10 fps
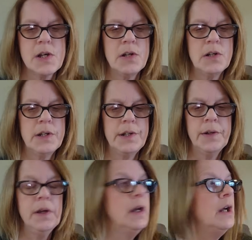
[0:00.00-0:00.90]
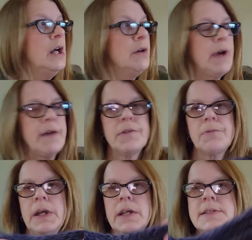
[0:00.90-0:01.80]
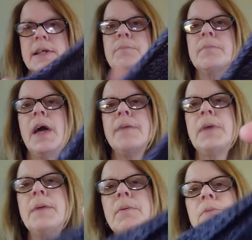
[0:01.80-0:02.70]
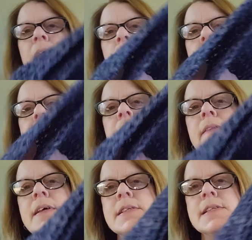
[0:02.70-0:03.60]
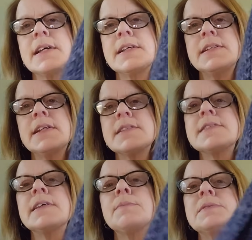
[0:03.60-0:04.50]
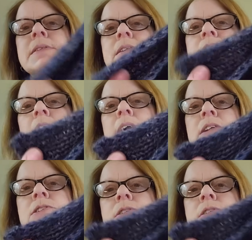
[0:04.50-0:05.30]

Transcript: on Ravelry, and people recommended this, is I did a slip stitch edge